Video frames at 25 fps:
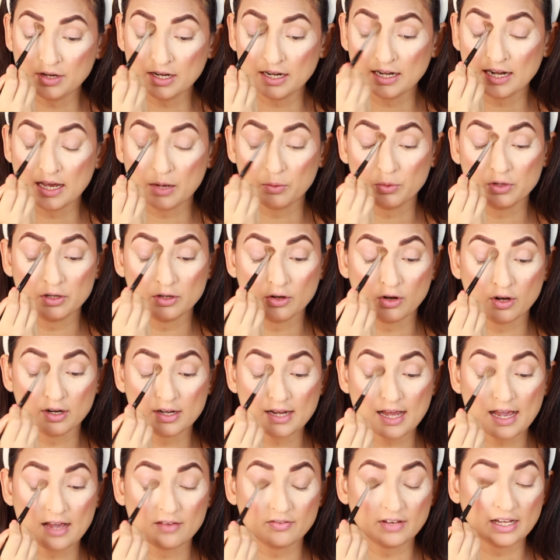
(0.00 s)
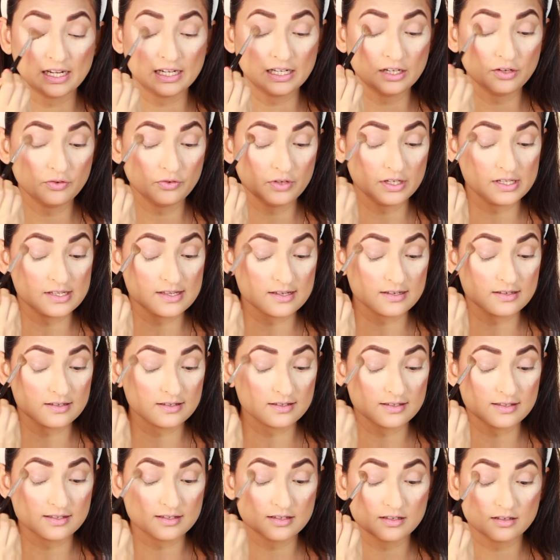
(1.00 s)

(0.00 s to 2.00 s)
and I will not have any creases.